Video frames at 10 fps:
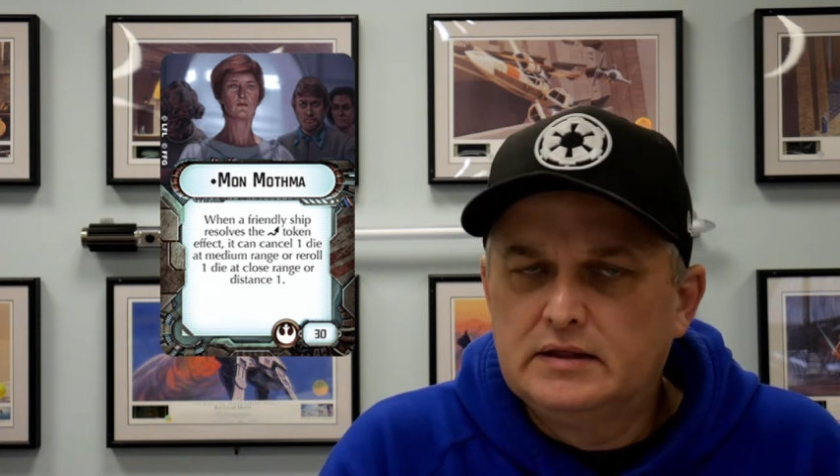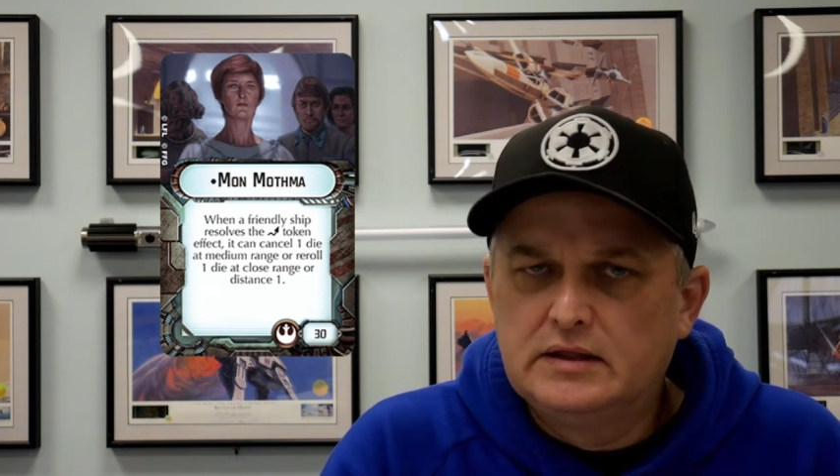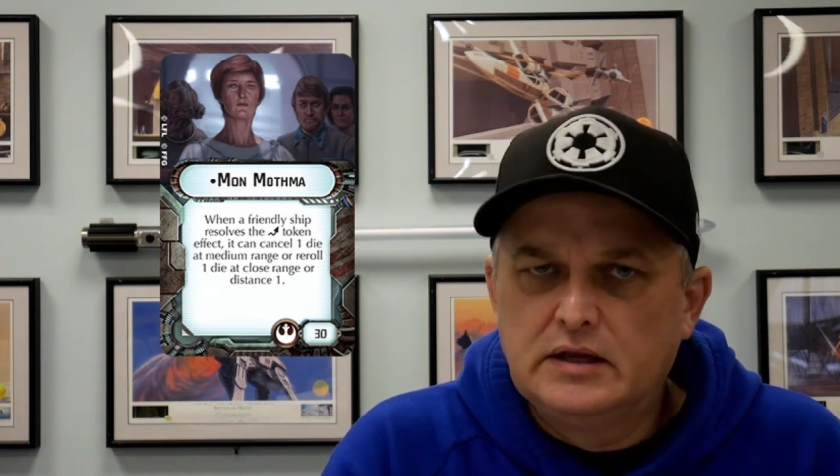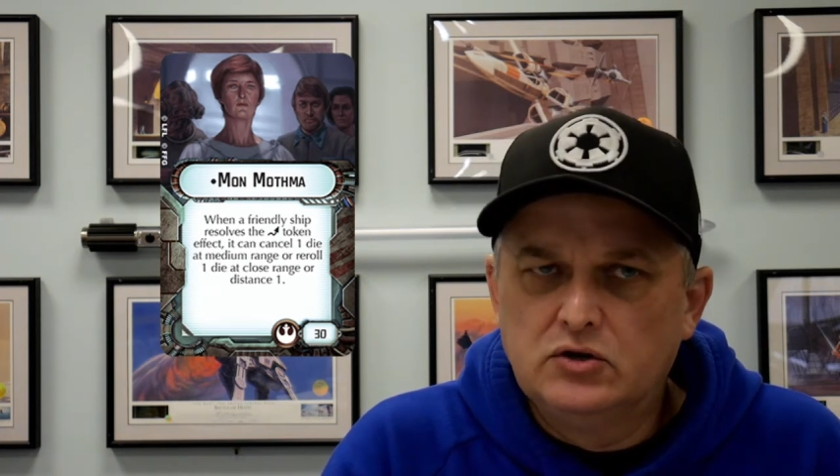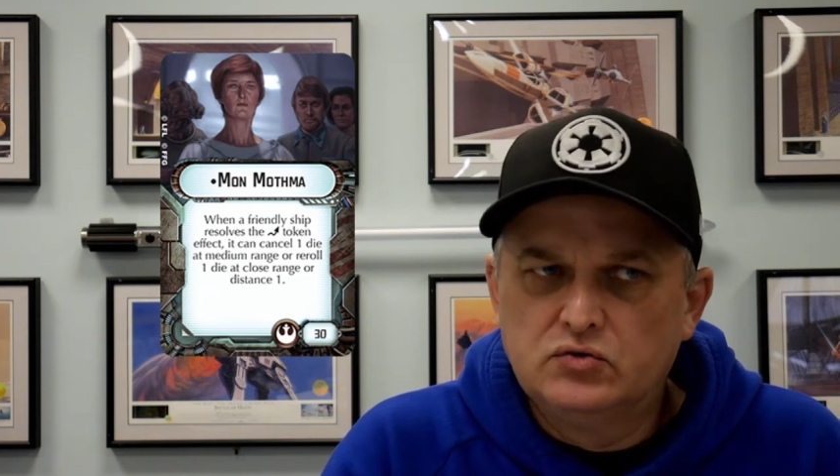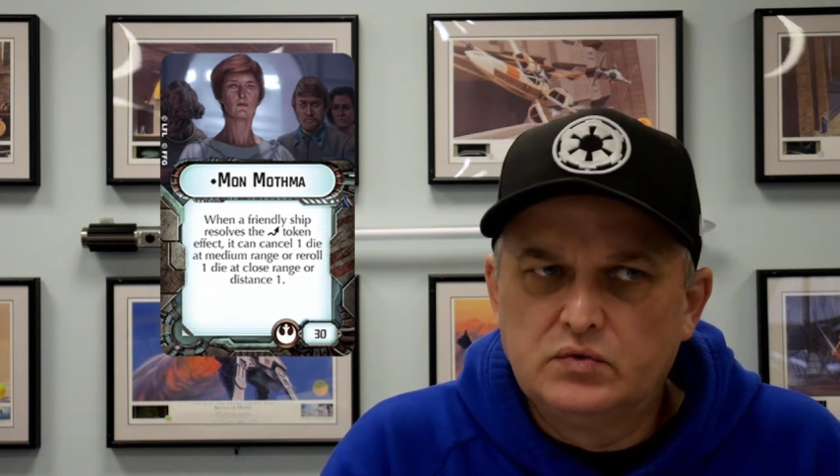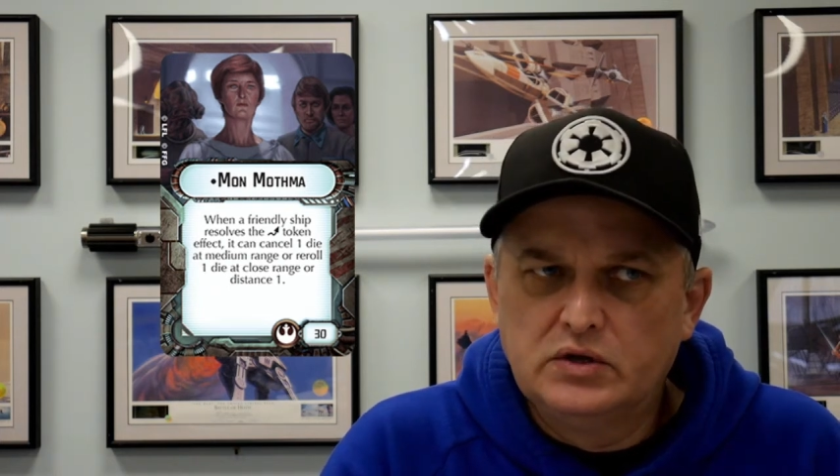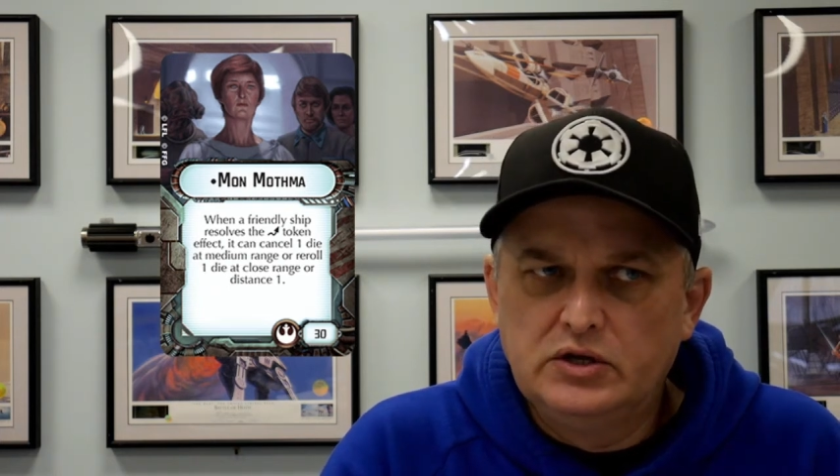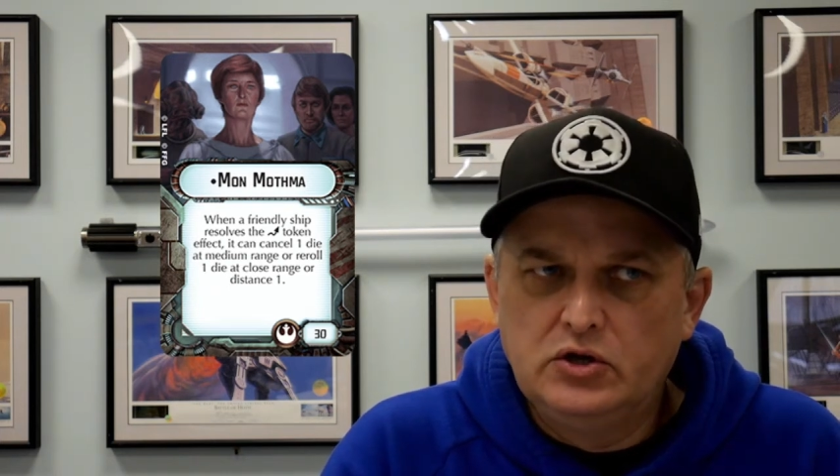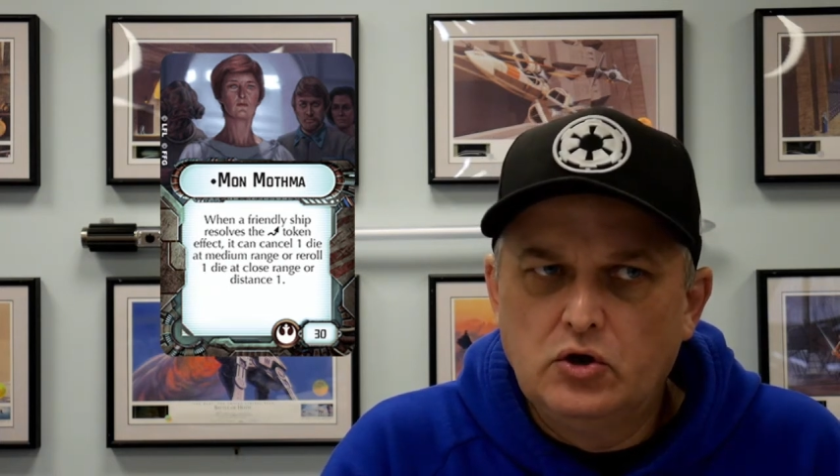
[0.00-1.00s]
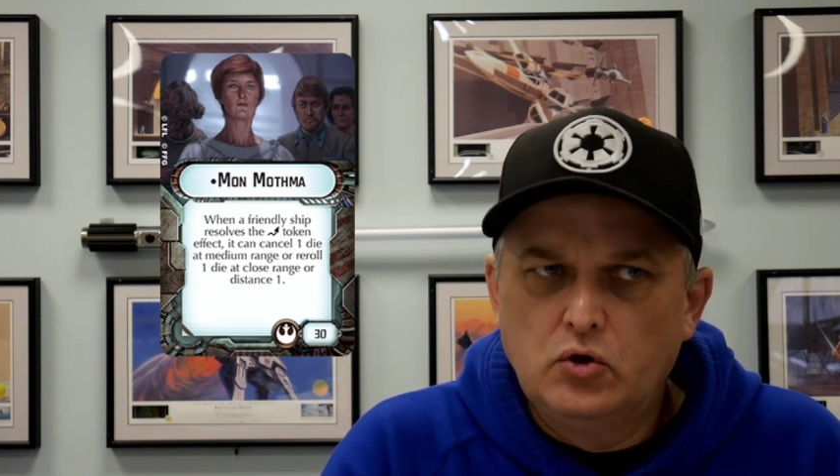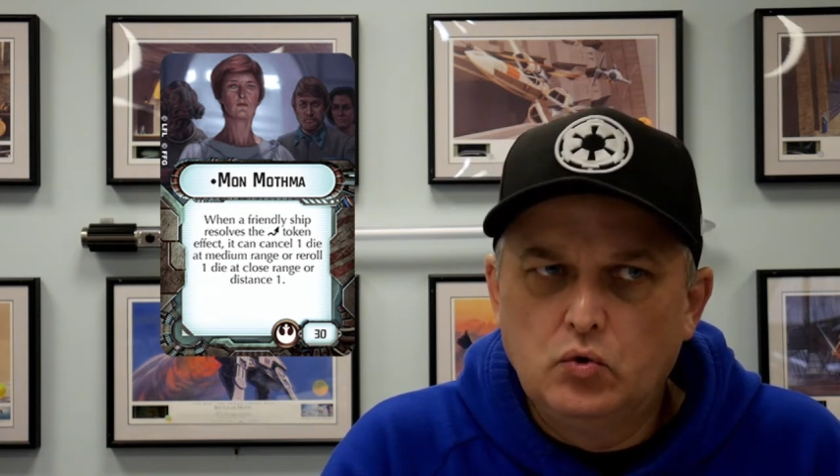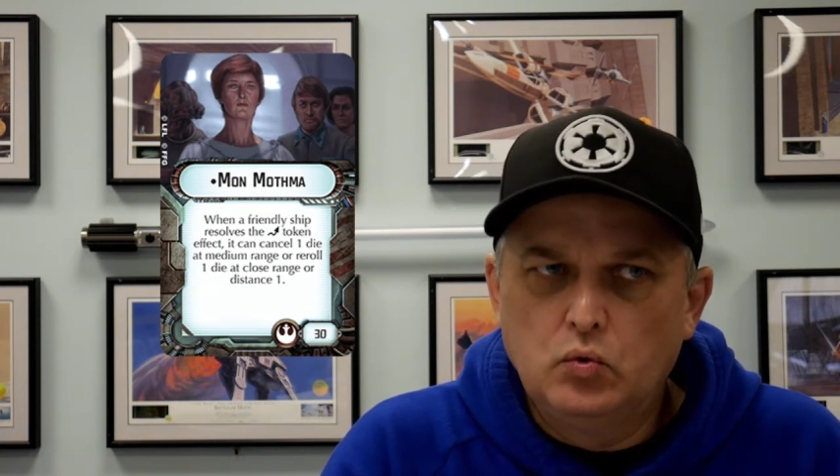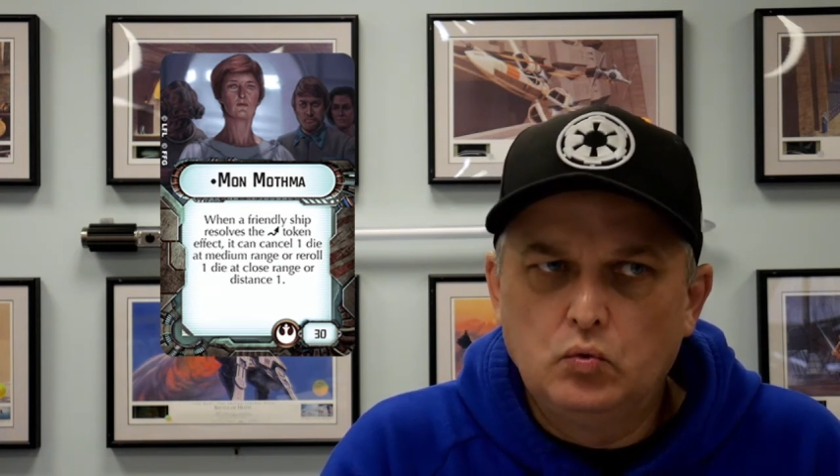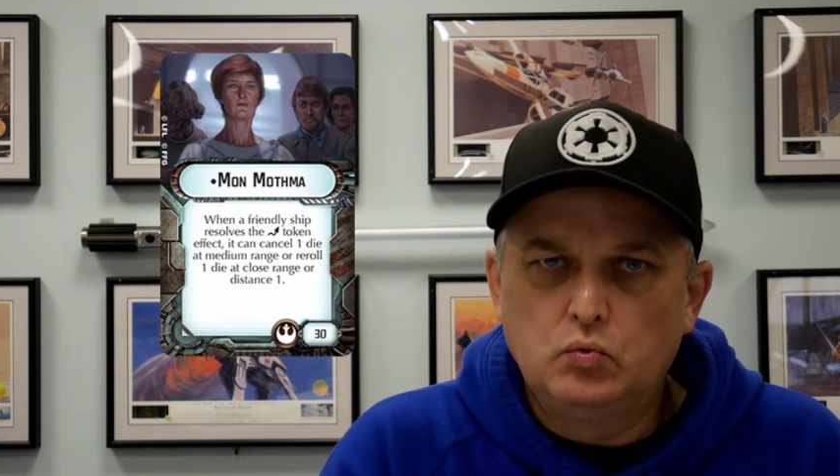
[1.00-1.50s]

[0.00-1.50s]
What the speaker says: there's really no,